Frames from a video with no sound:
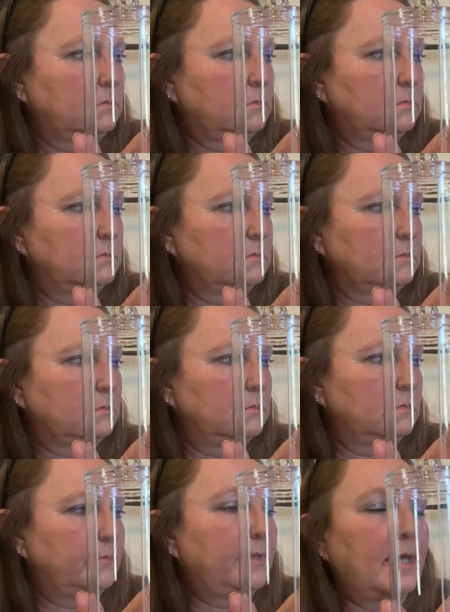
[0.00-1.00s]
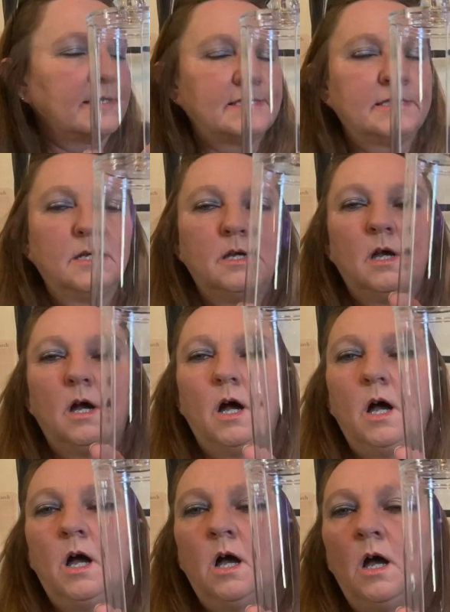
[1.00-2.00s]
dates? Yes.
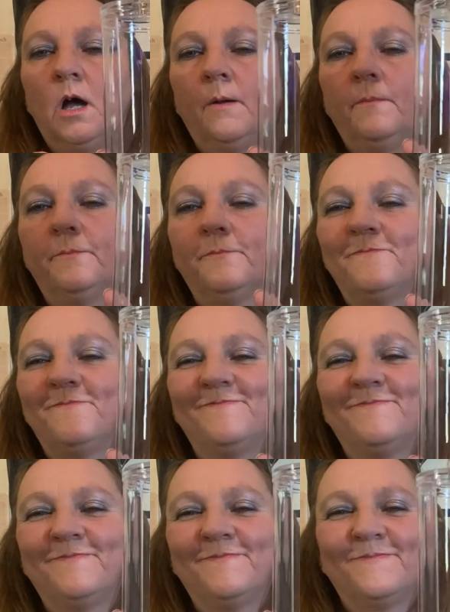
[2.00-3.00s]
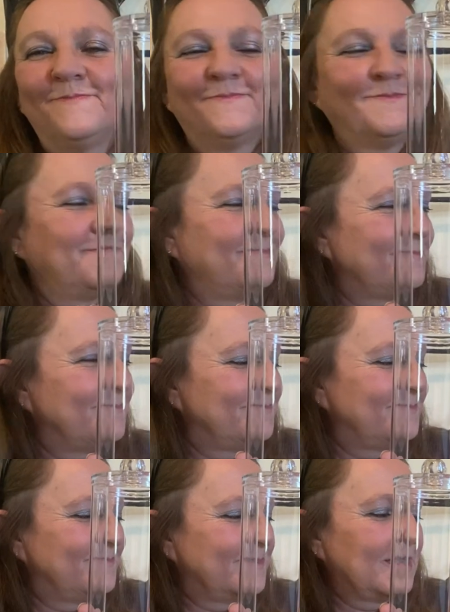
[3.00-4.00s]
Okay. Um, mommy,
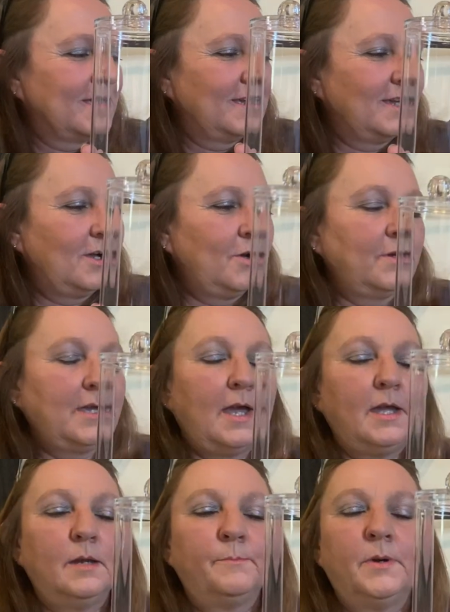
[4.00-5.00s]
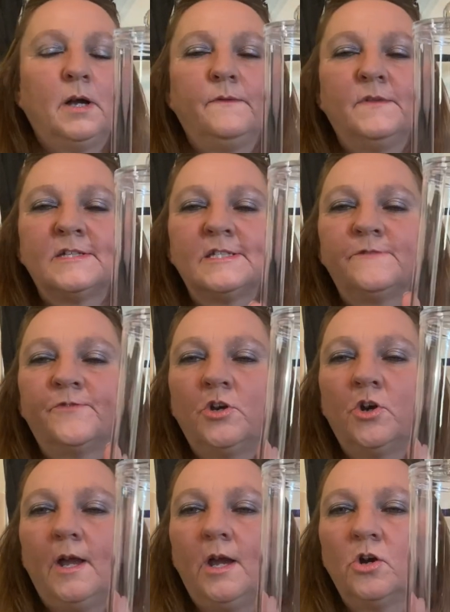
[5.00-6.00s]
okay, but this is for
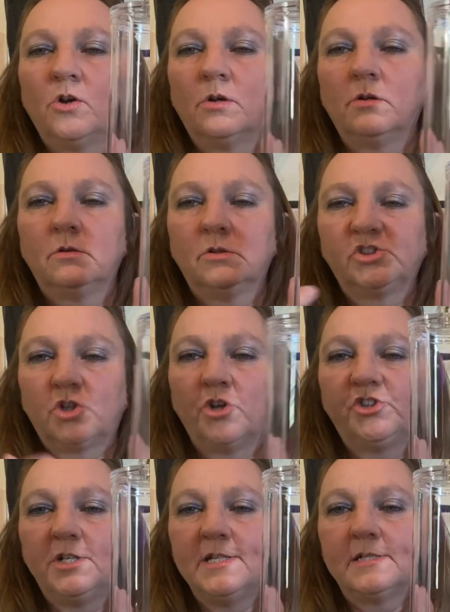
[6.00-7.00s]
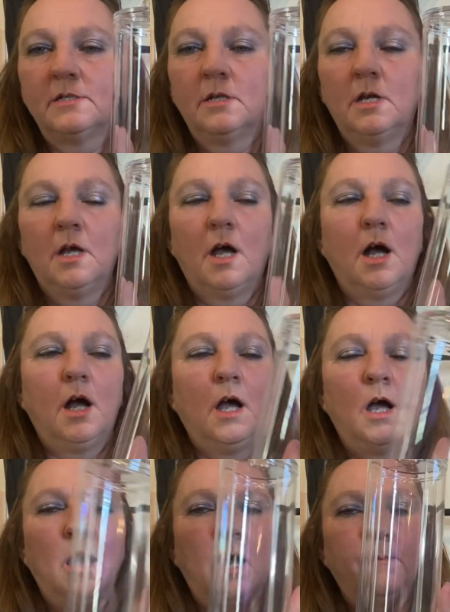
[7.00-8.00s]
your hair scrunchies.
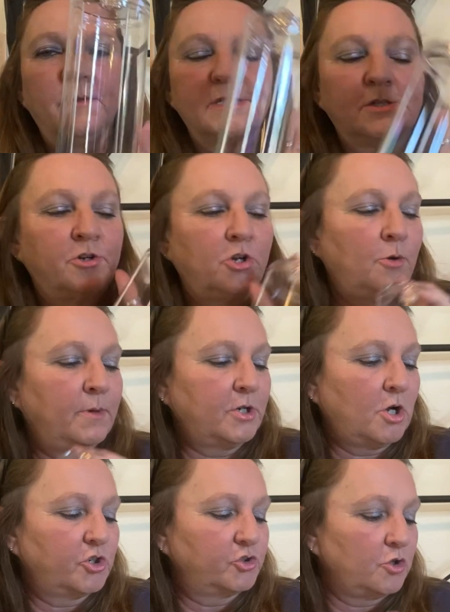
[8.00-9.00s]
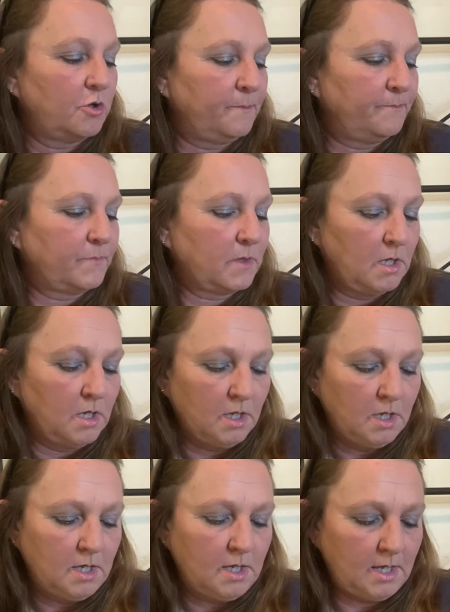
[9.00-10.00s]
Um, this is going to go in my daughter's room.
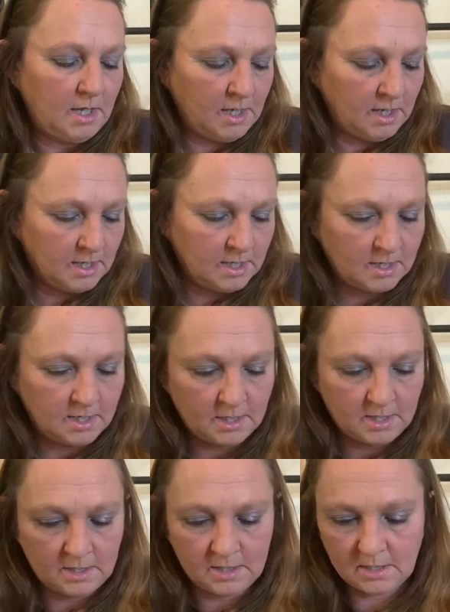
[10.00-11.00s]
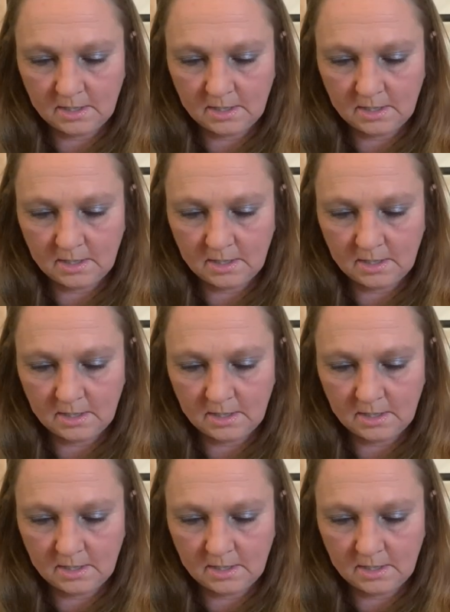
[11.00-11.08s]
And,